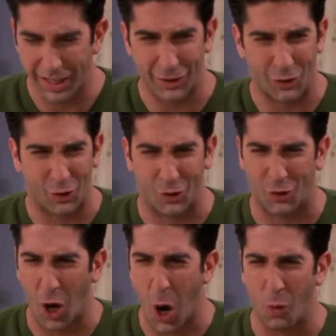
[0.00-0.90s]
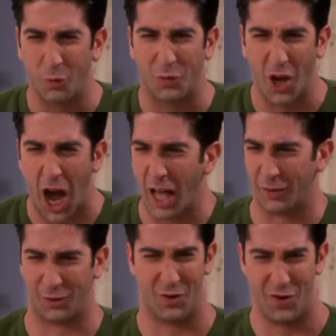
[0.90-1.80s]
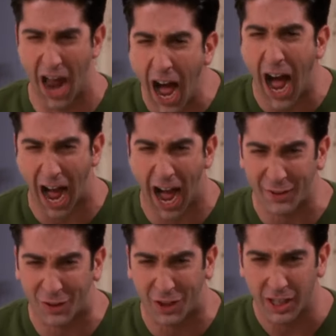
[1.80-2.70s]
It so does not!